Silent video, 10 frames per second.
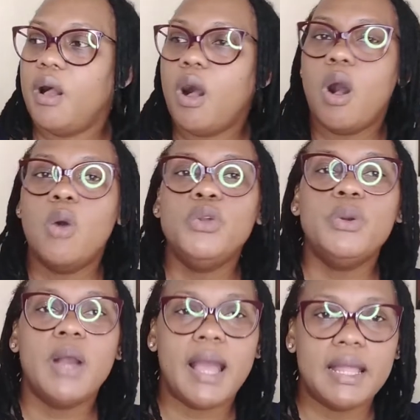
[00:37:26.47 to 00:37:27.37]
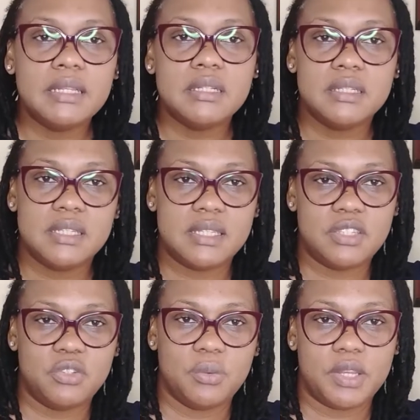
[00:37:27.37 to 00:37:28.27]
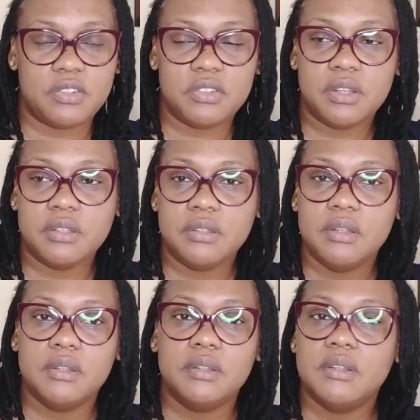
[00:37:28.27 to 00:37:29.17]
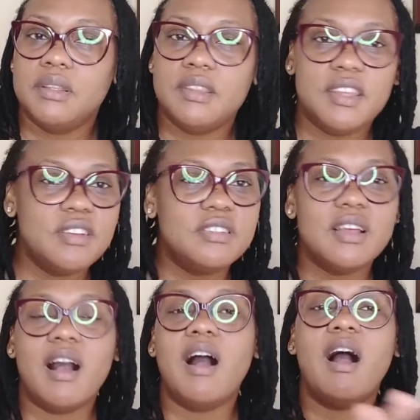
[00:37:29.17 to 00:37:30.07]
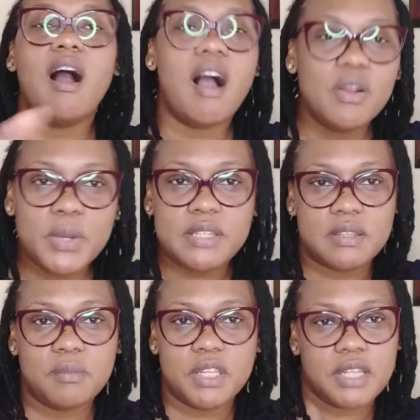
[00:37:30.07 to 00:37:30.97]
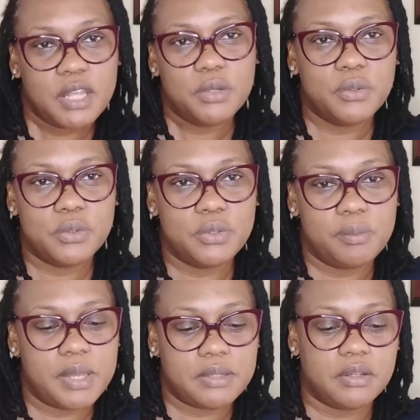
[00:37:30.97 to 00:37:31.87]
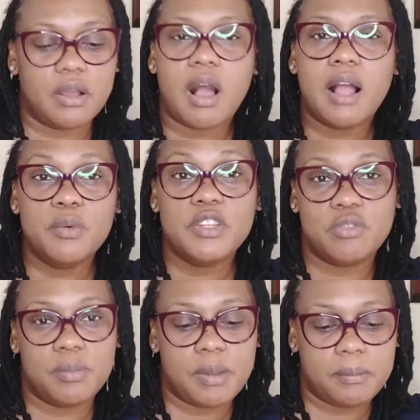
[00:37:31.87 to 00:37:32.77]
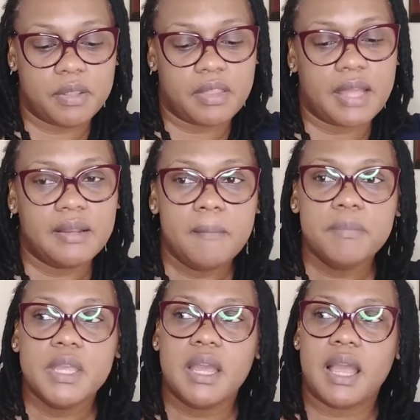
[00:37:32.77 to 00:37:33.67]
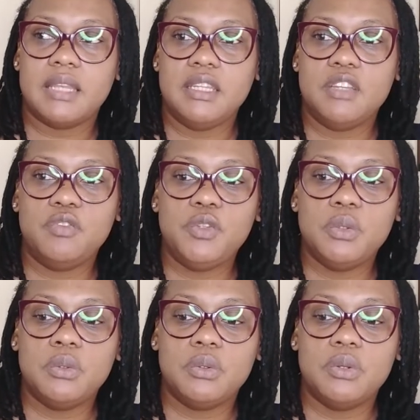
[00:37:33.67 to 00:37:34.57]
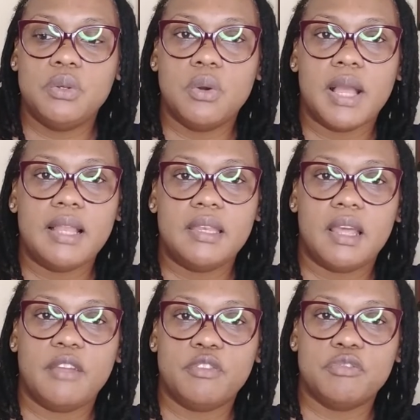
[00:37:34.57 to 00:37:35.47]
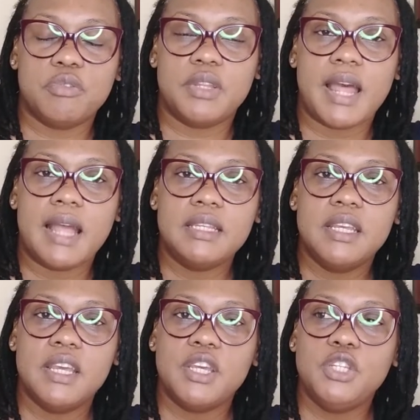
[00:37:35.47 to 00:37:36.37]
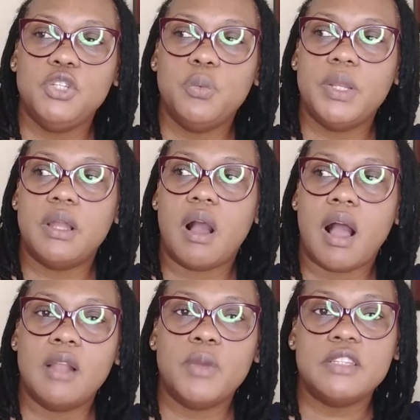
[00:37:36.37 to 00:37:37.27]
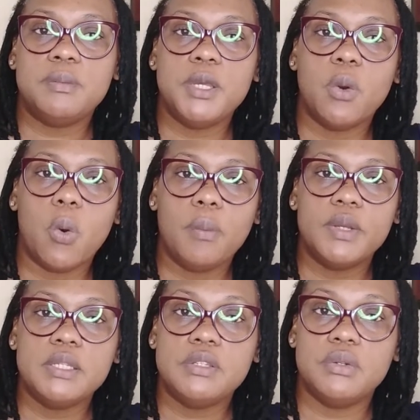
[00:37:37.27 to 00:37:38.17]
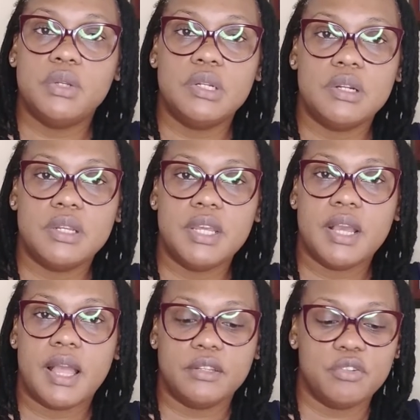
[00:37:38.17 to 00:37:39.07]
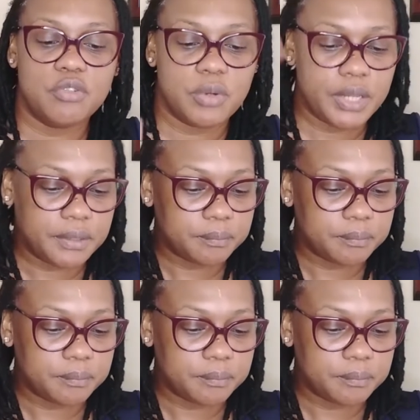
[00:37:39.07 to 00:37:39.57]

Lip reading: how you handle the situation, there's always something that you could do better. Always remember that. And if you look at life through that, you will always be open to learning and growing.